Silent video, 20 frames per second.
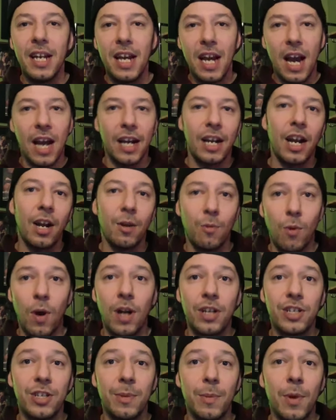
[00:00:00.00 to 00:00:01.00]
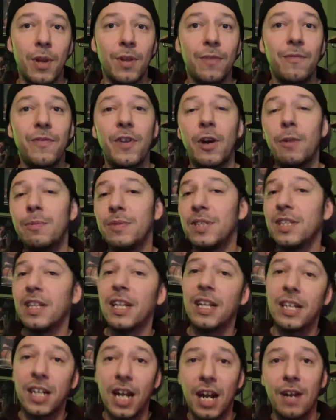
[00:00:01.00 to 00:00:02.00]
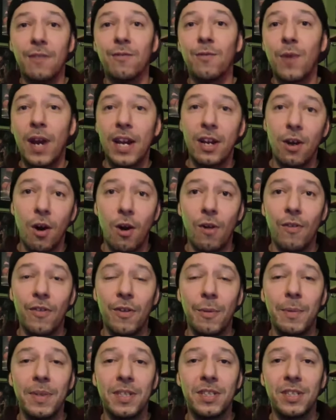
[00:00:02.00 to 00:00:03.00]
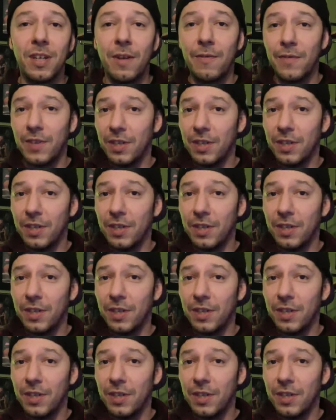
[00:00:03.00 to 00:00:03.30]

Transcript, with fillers: I got to watch some other films and then kind of rank all of them and stuff.